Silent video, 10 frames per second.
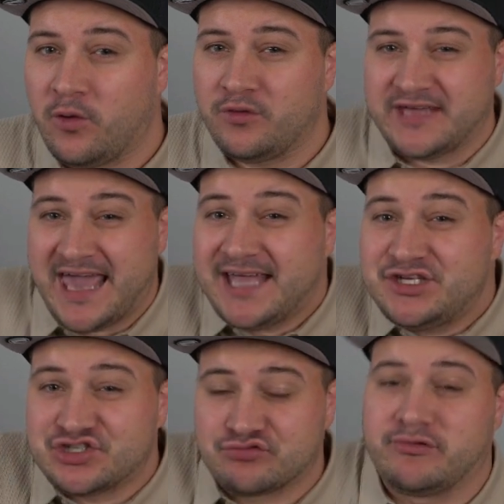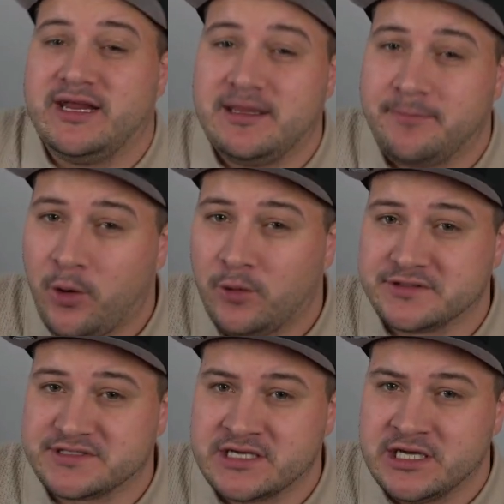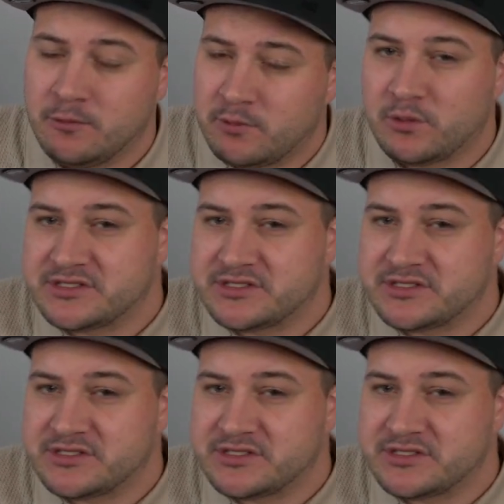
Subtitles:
the edge is really important. We want